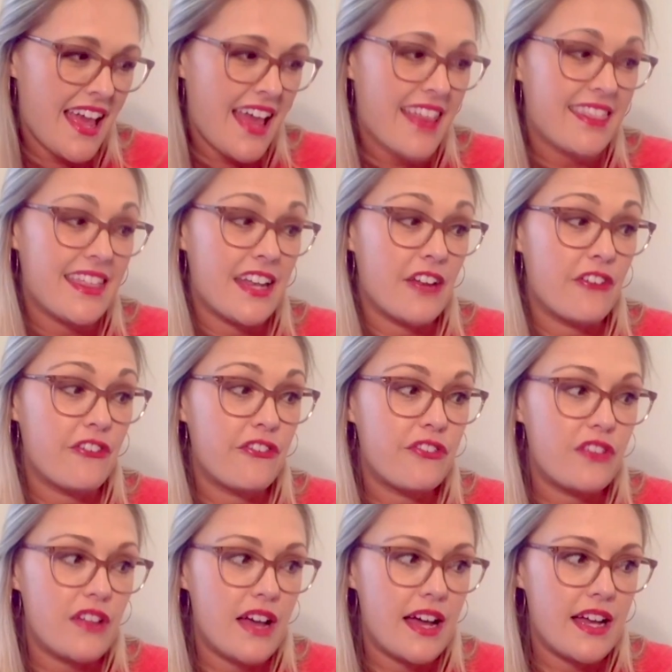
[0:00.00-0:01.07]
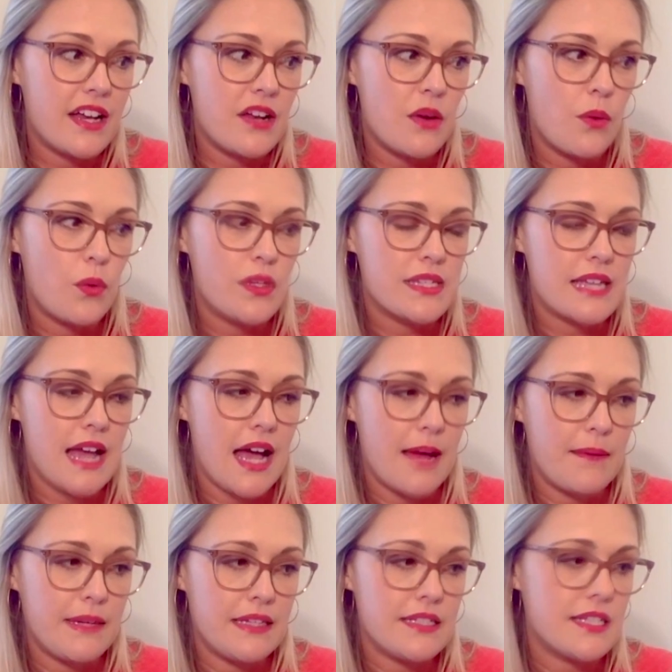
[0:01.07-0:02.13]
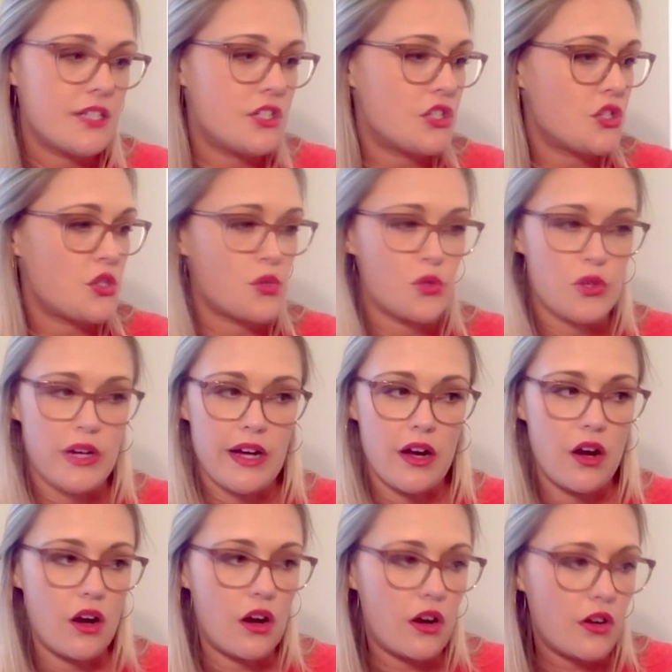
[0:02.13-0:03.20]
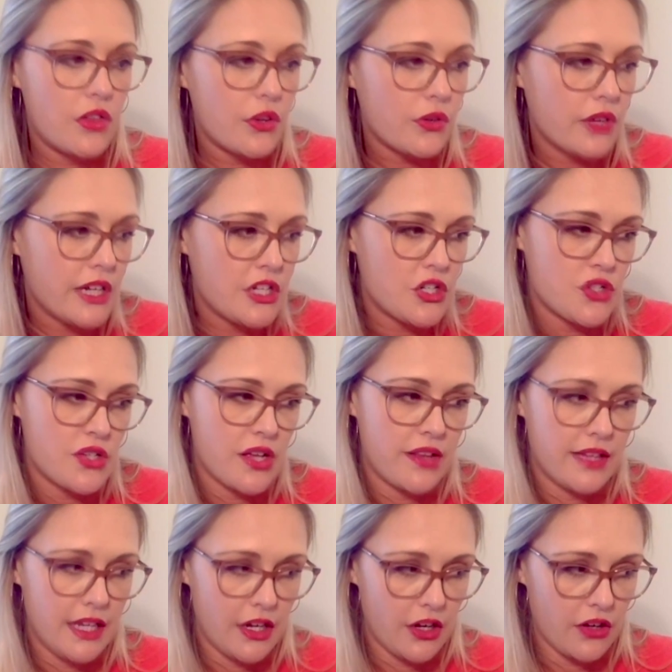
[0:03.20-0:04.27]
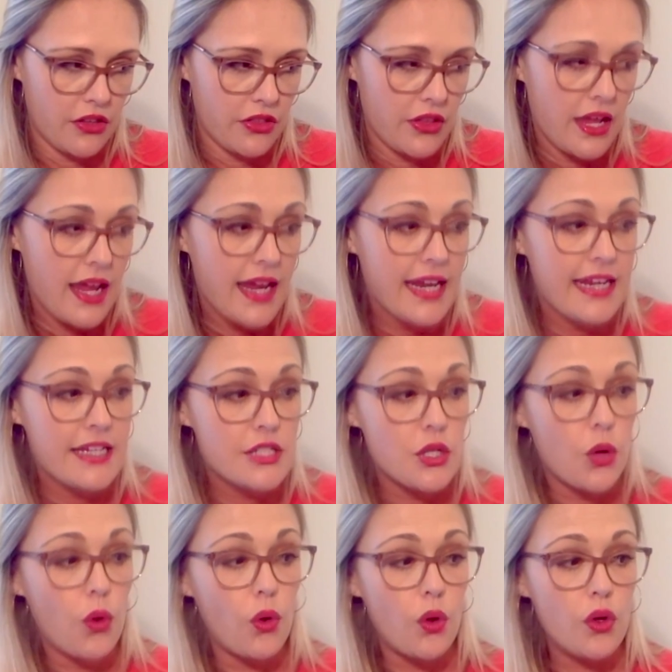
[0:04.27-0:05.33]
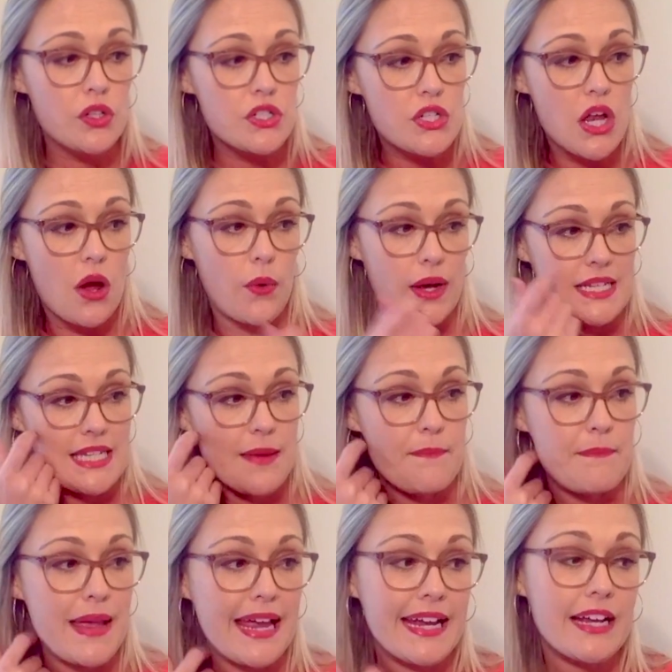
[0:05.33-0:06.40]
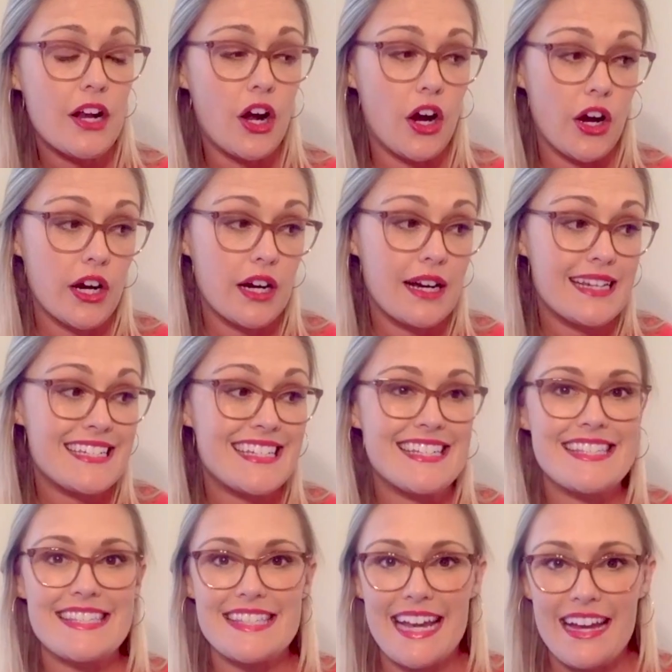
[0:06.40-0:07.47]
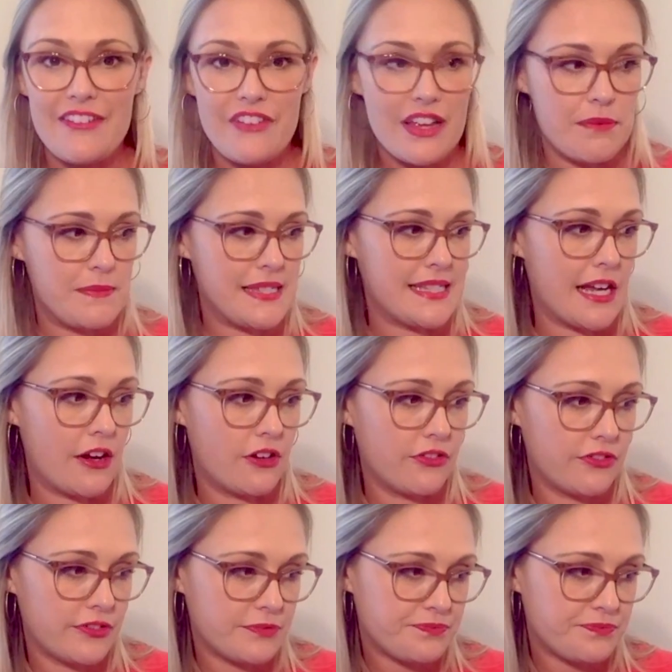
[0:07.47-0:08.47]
that a flood was coming to destroy all the creatures on the earth. He told Noah to make an ark to save himself